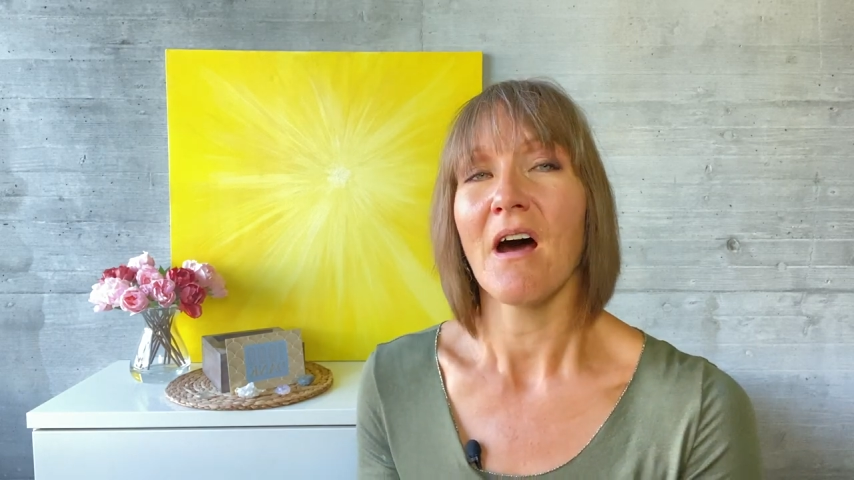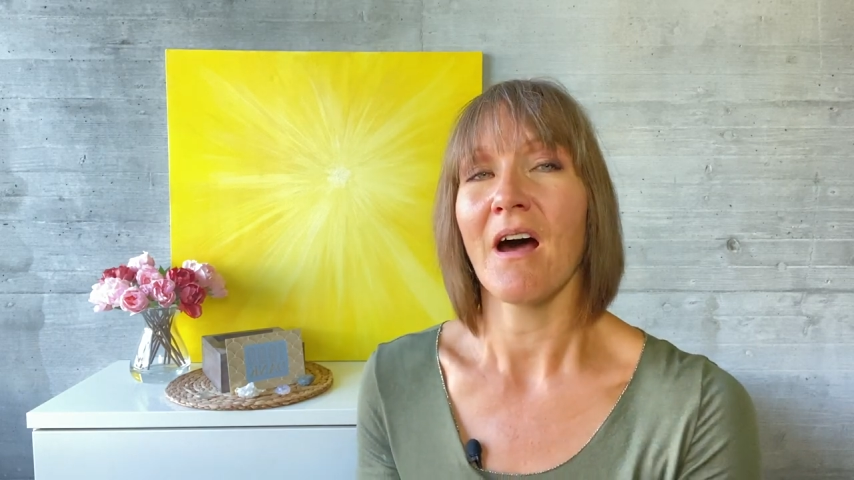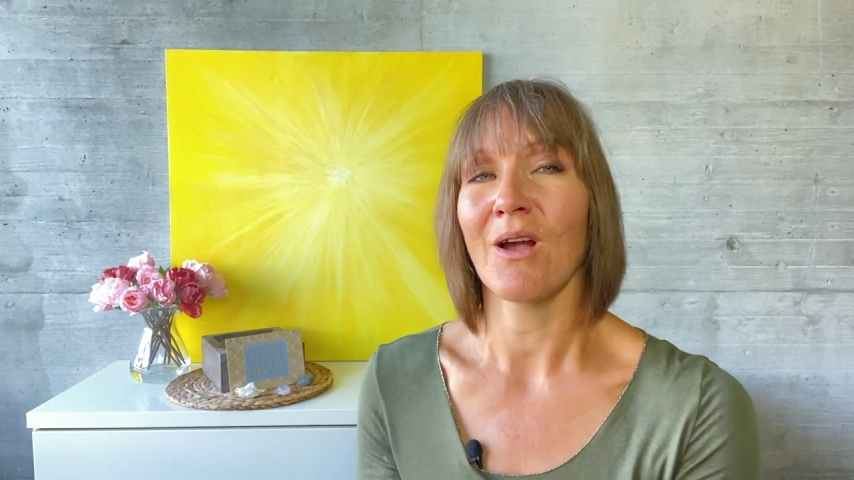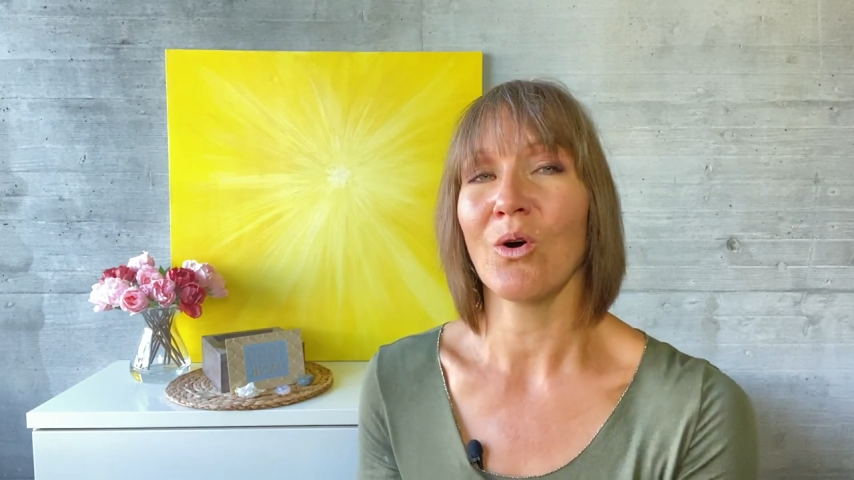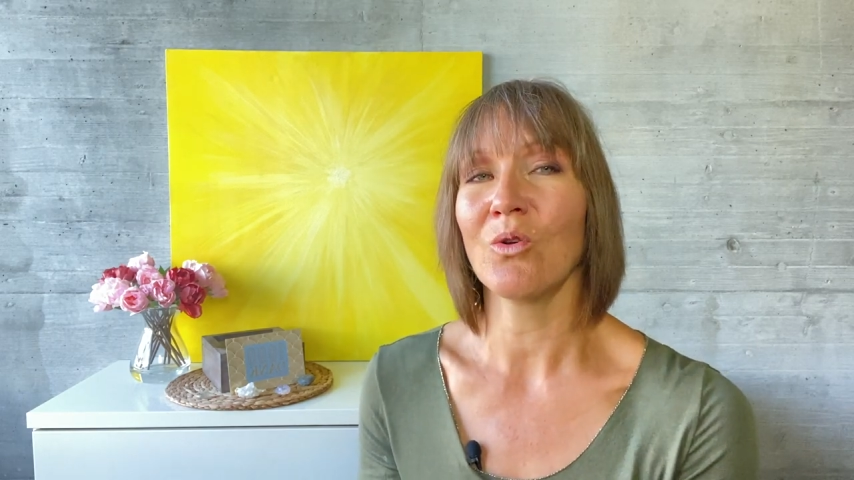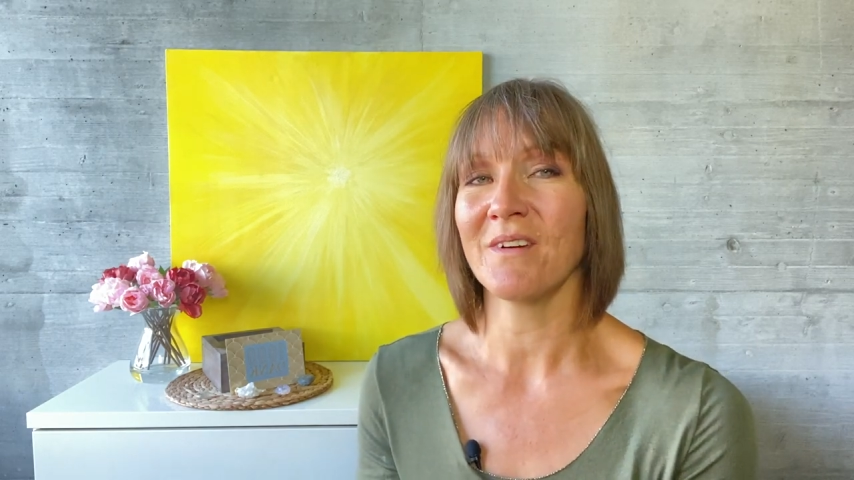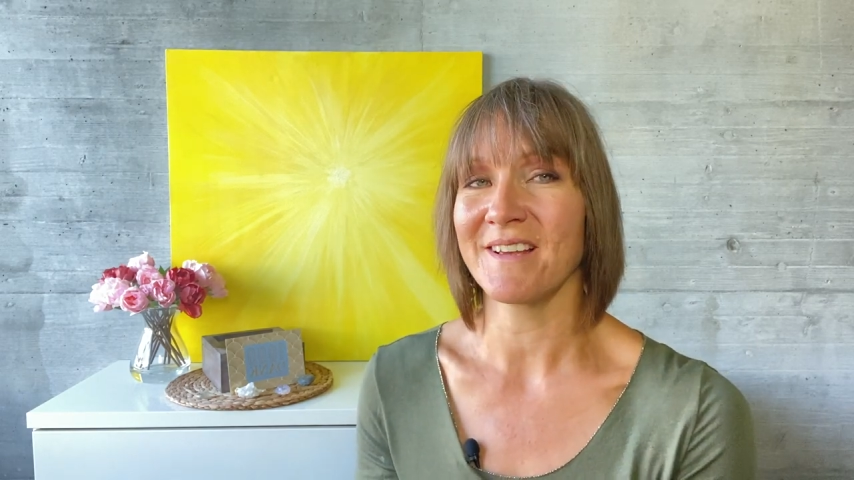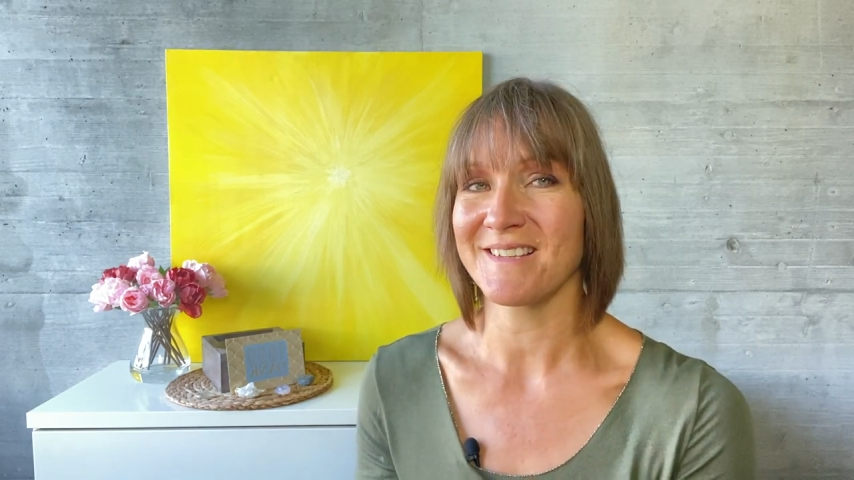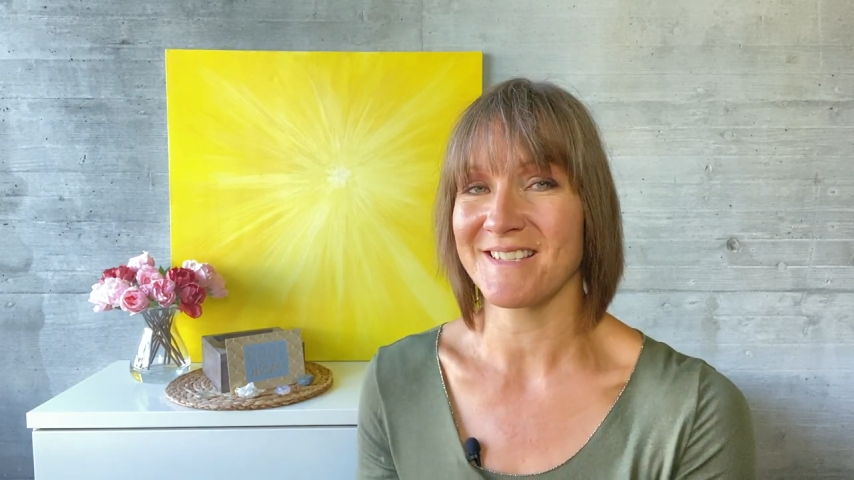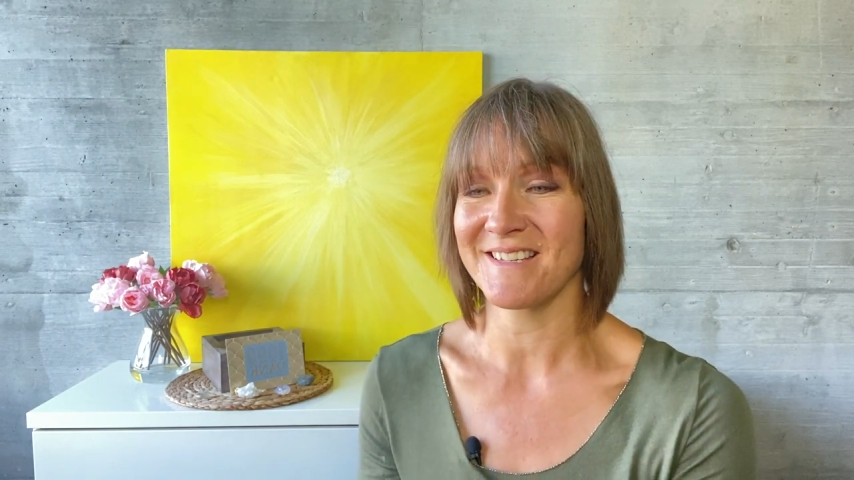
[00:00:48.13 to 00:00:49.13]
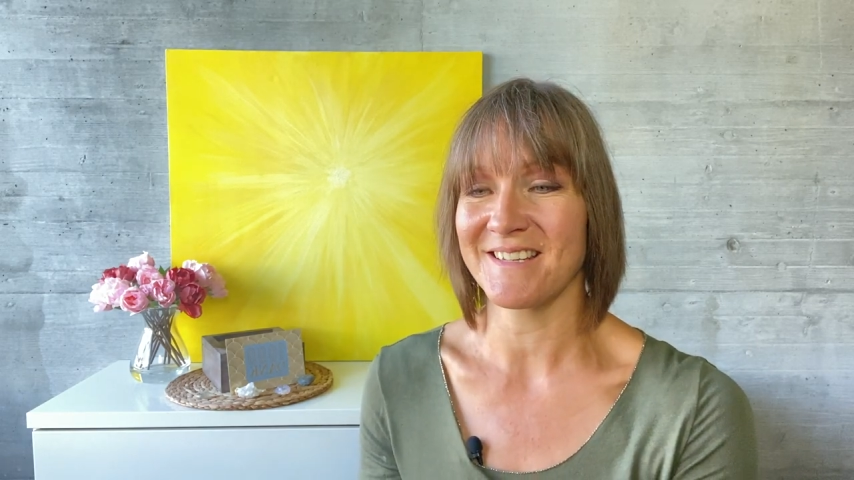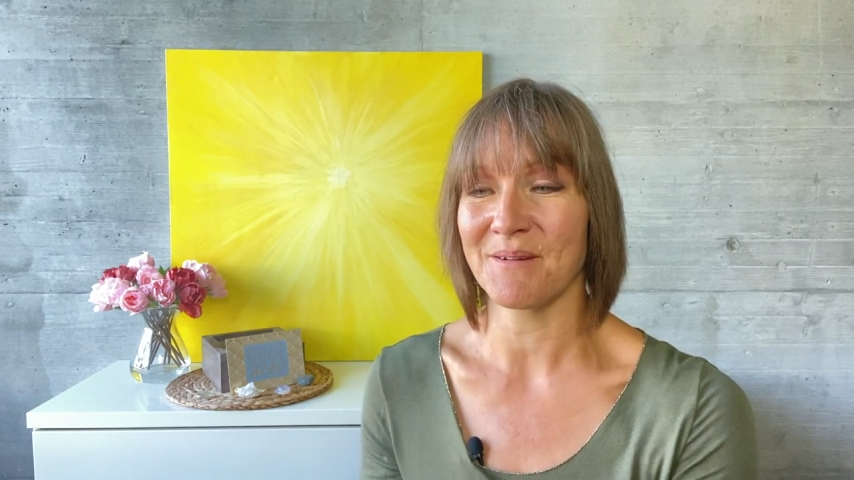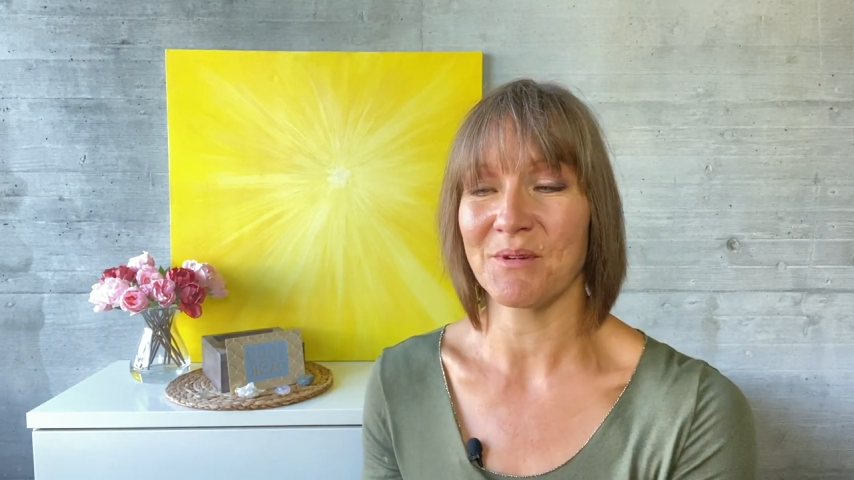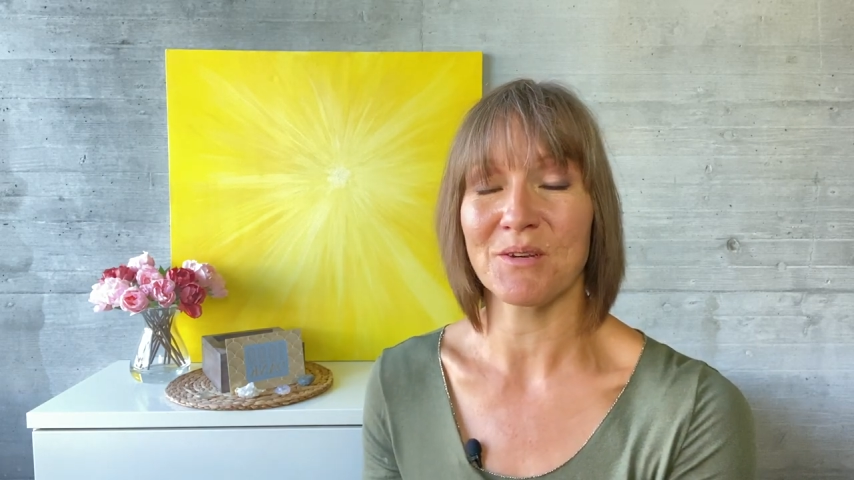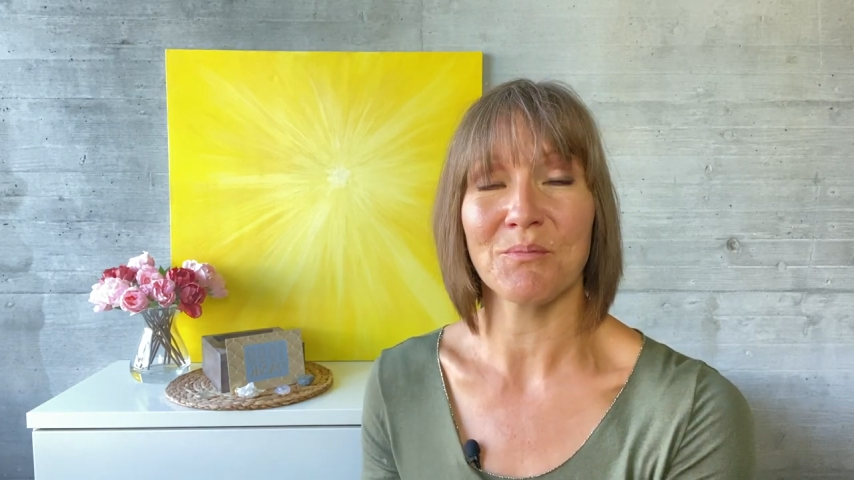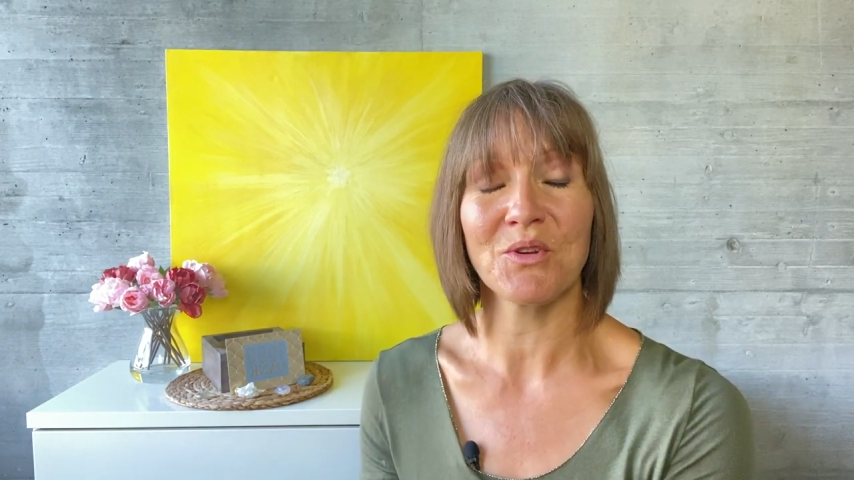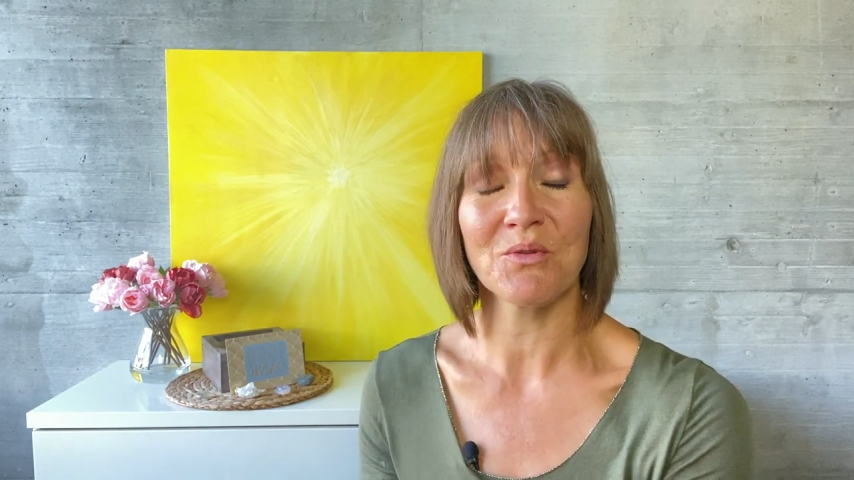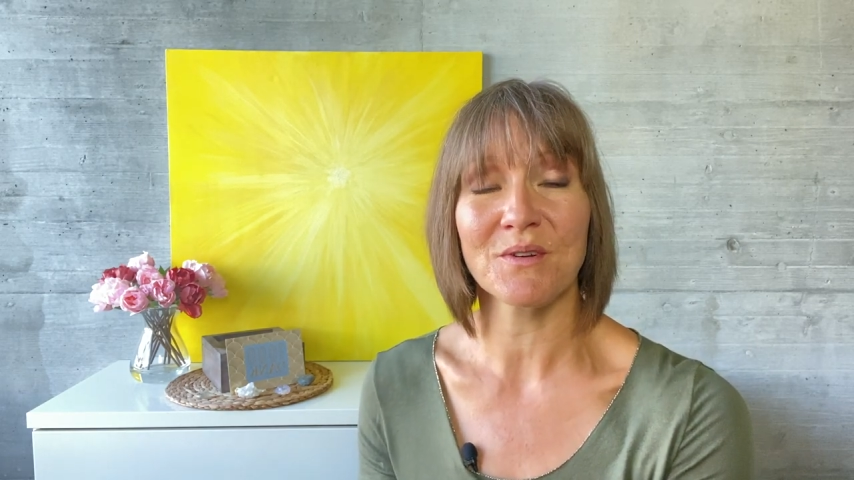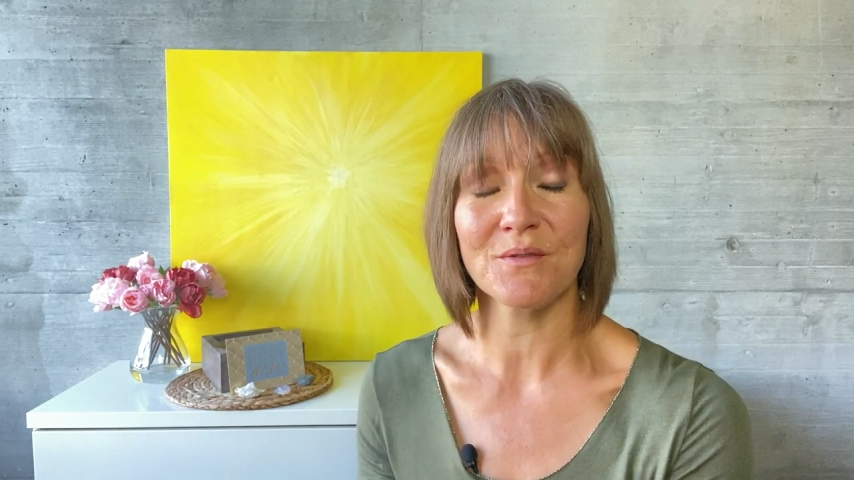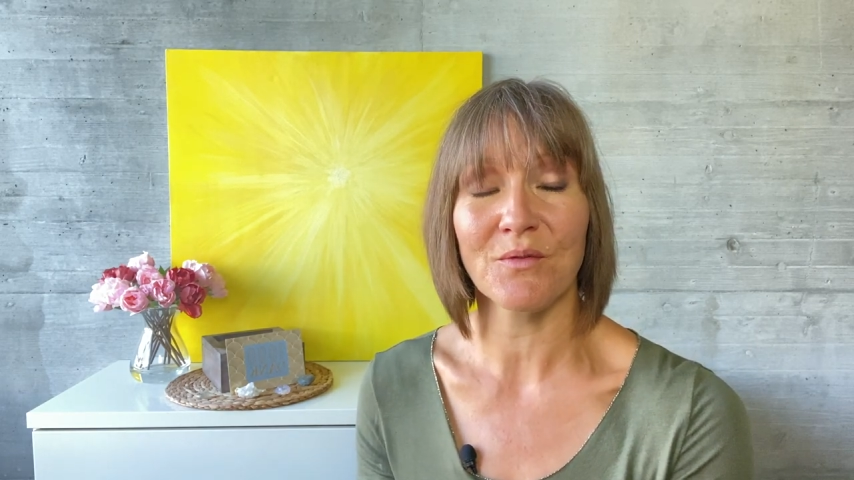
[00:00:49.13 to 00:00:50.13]
I always see them in the
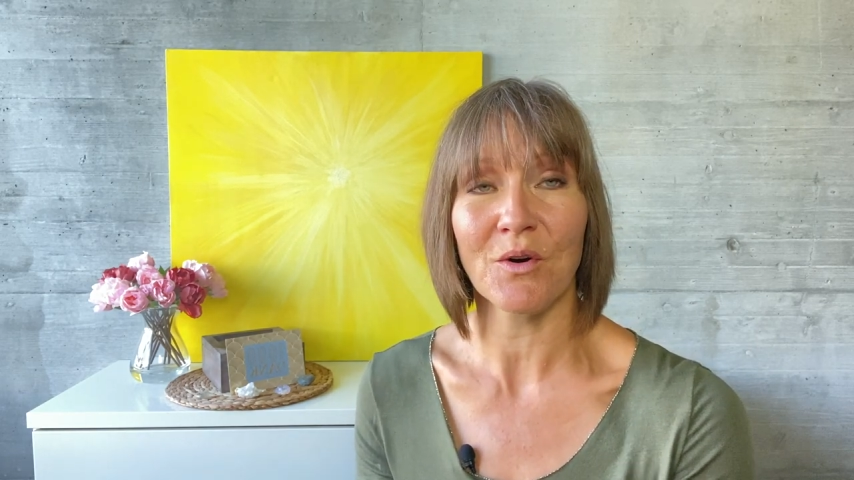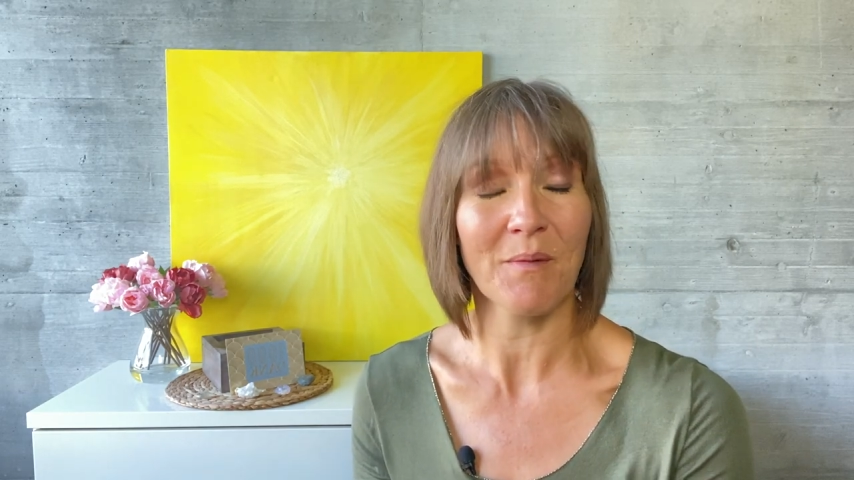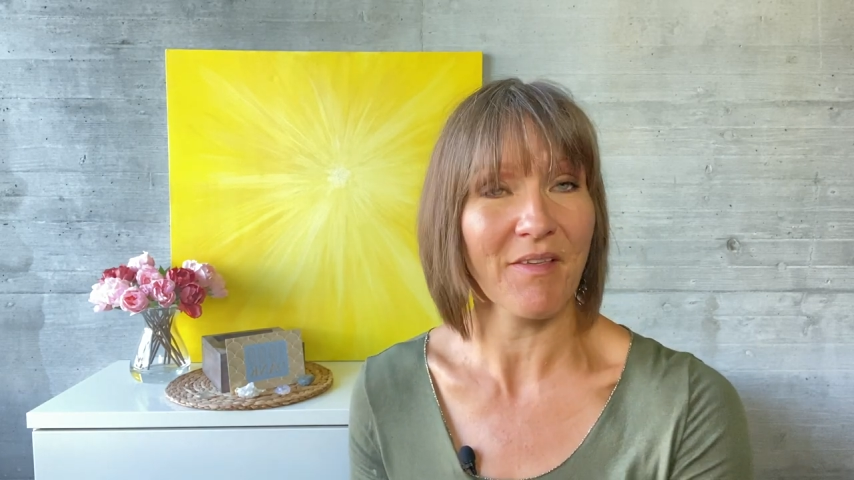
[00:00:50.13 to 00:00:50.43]
purest form.